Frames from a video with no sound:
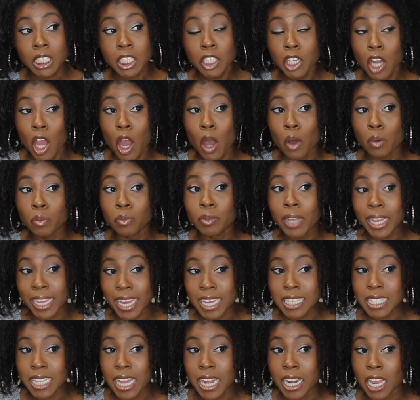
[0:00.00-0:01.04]
you know,
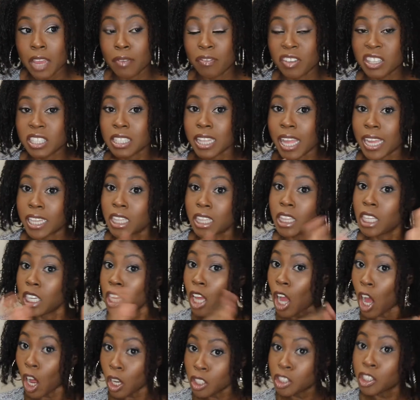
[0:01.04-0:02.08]
like I said, if it's like
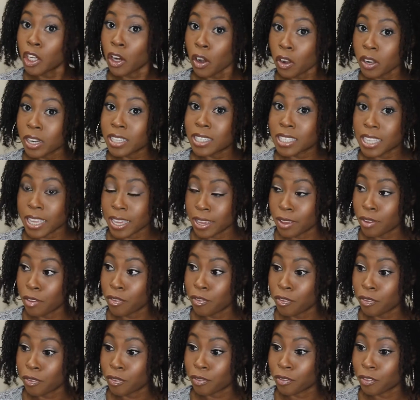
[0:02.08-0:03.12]
the
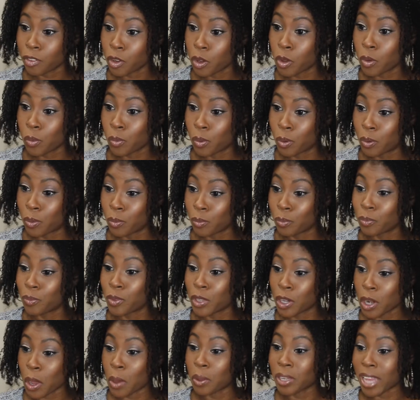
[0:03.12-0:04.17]
alternative,
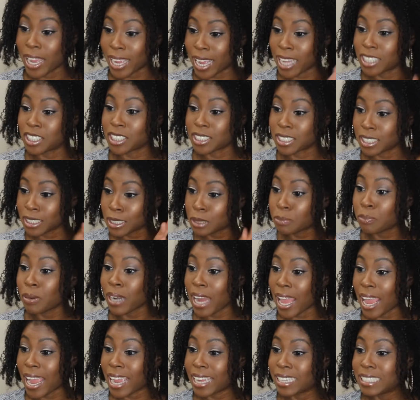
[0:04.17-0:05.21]
you know, like I just
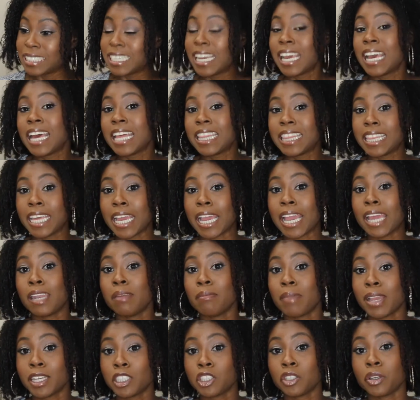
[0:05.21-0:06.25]
explained,
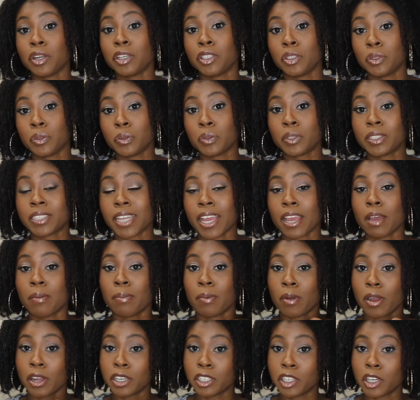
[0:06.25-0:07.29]
then make sure you stay
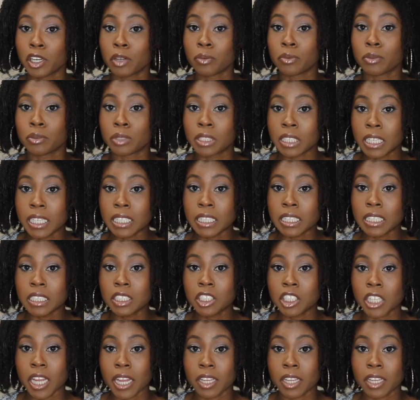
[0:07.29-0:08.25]
up on your routine